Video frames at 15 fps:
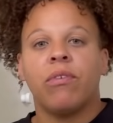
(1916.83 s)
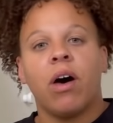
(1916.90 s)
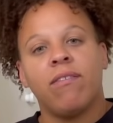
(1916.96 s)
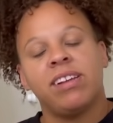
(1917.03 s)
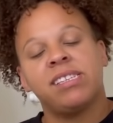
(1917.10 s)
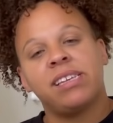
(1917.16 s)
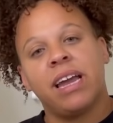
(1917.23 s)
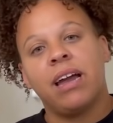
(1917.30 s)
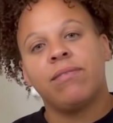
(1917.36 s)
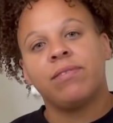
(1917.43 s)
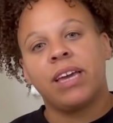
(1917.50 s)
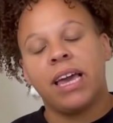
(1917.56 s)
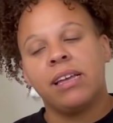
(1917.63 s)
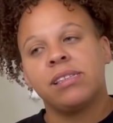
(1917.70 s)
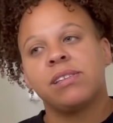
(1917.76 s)
Obviously, I have
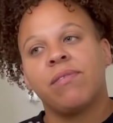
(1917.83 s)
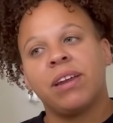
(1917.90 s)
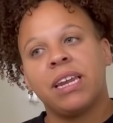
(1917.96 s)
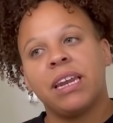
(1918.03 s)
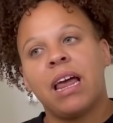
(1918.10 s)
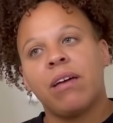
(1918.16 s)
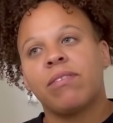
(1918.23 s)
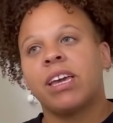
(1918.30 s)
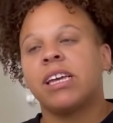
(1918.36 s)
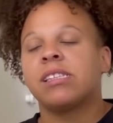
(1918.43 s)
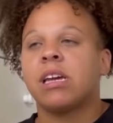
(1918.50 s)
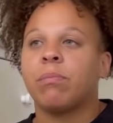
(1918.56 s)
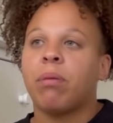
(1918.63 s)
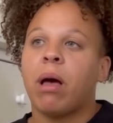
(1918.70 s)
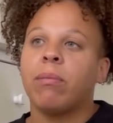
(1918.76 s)
kids. If I didn't have kids,
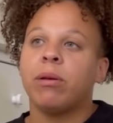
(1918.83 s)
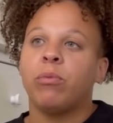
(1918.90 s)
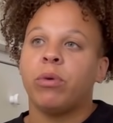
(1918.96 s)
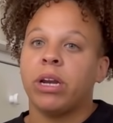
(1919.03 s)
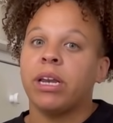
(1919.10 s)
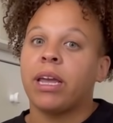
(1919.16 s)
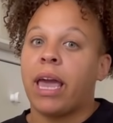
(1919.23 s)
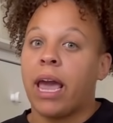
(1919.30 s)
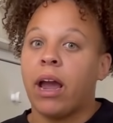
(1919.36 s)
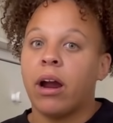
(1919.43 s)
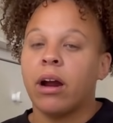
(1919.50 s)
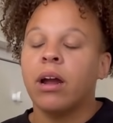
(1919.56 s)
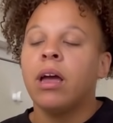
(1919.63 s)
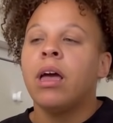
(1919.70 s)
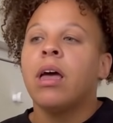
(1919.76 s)
I probably wouldn't
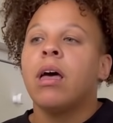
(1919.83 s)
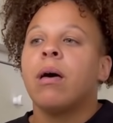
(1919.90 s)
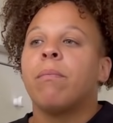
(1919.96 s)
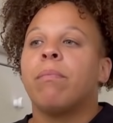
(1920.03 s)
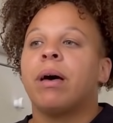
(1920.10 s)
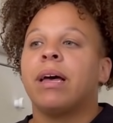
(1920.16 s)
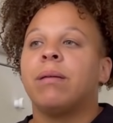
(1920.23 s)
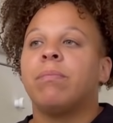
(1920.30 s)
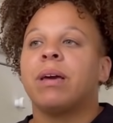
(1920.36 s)
care. But